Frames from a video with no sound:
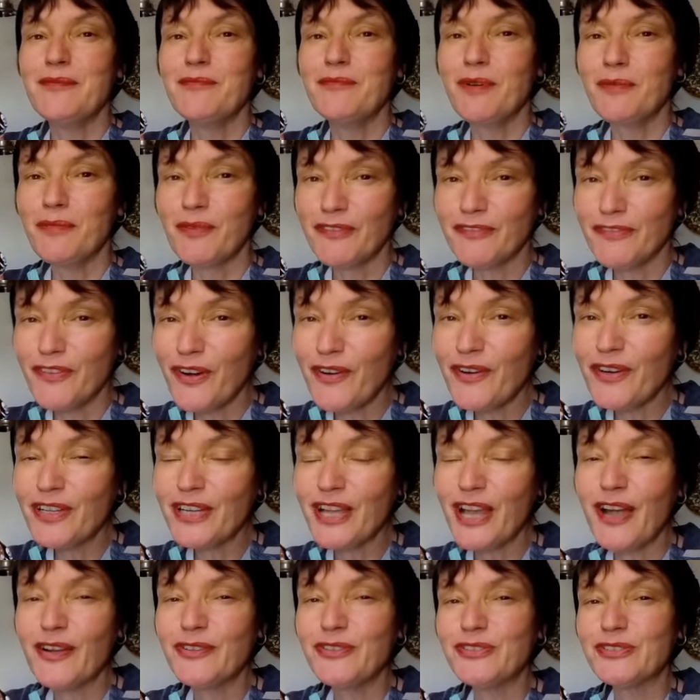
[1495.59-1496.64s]
But before I
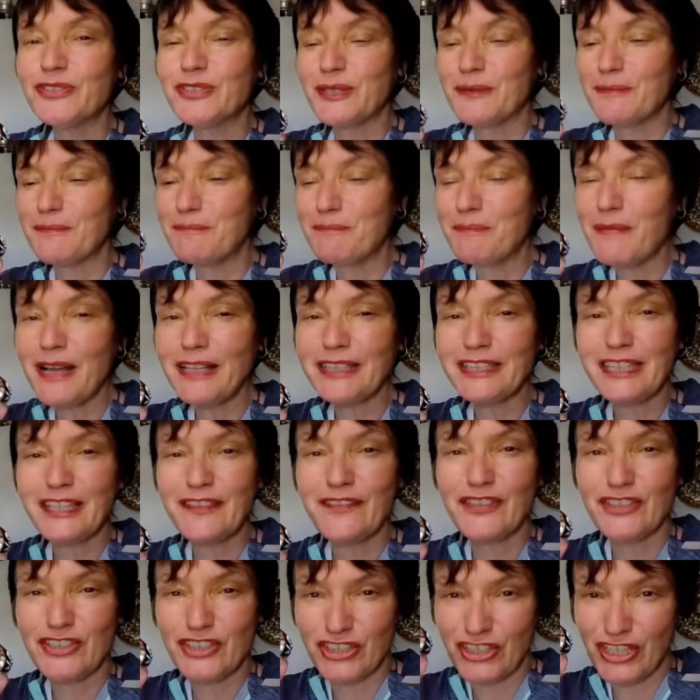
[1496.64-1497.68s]
go, just a
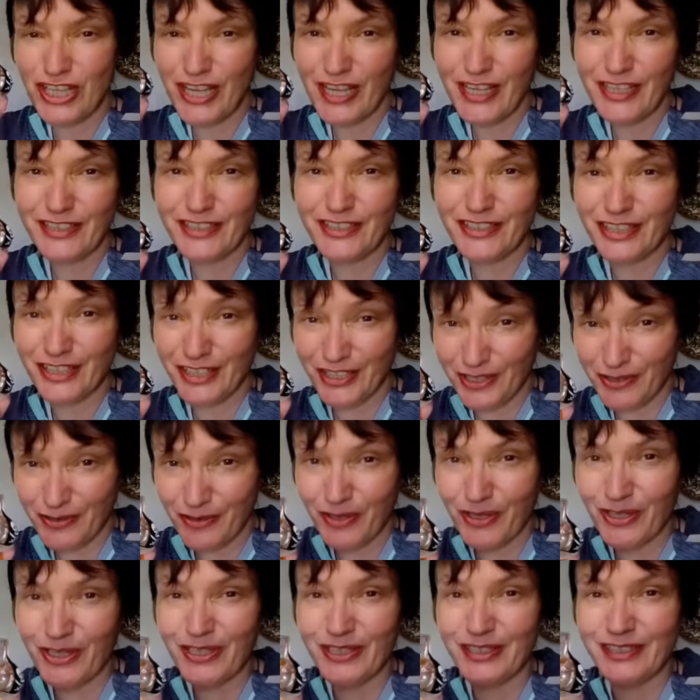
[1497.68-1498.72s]
massive cheers to
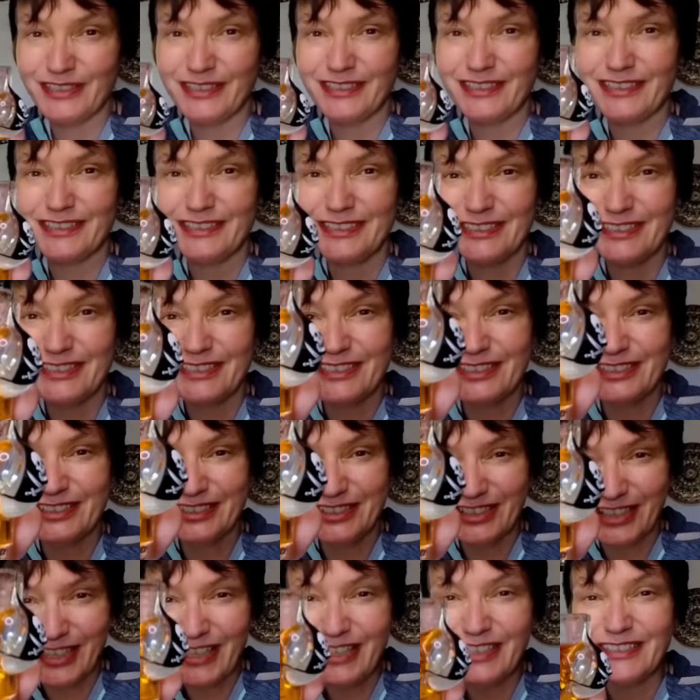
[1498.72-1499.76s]
you all.
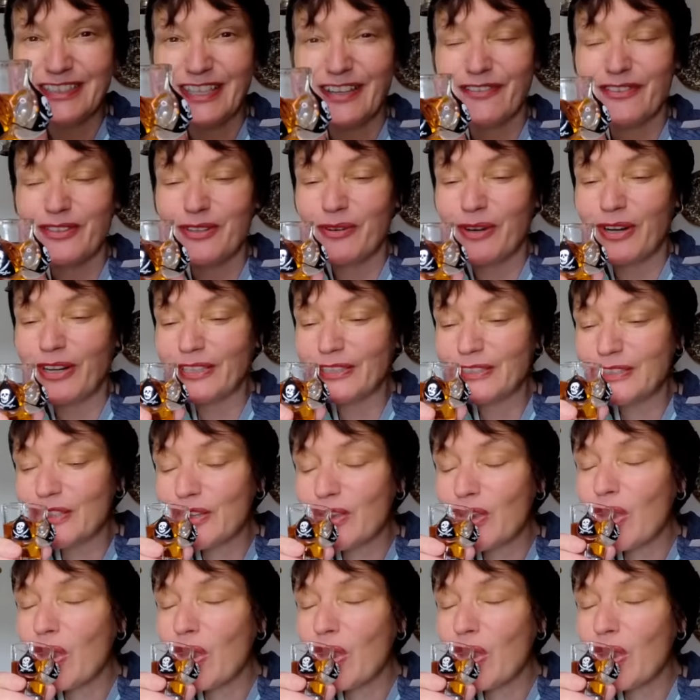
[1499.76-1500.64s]
Cheers everyone.